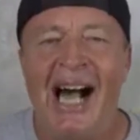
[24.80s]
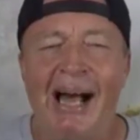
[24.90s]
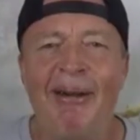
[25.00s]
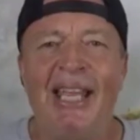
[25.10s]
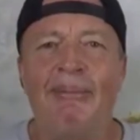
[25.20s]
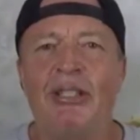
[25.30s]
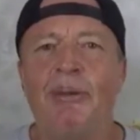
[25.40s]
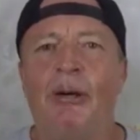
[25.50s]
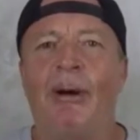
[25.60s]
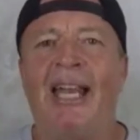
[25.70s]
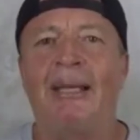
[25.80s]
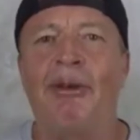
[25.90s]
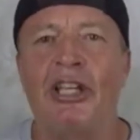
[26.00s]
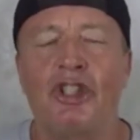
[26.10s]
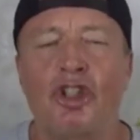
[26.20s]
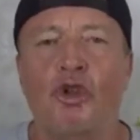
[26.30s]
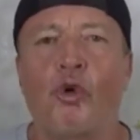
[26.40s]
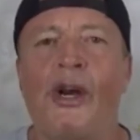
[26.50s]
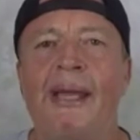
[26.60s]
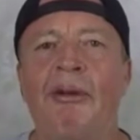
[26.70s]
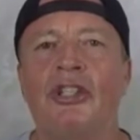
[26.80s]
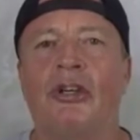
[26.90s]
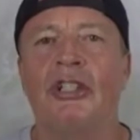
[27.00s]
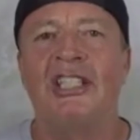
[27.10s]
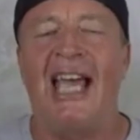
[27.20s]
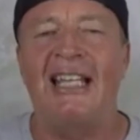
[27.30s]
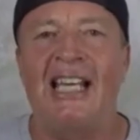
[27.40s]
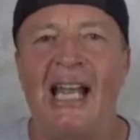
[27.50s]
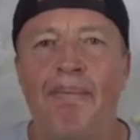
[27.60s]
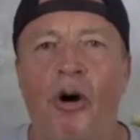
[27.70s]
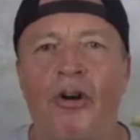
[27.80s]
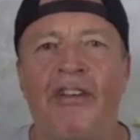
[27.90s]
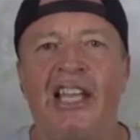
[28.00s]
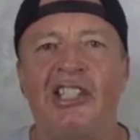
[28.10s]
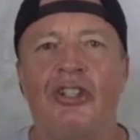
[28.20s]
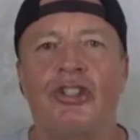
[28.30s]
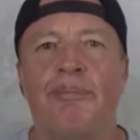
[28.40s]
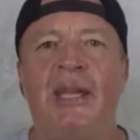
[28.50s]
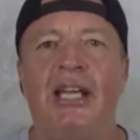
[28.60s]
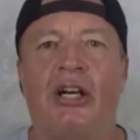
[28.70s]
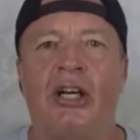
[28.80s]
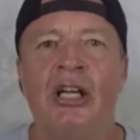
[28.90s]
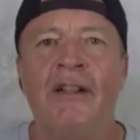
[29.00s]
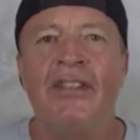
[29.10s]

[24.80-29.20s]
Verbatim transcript: Hi, my name is Bill Bradley. I'm an extreme endurance athlete and motivational speaker.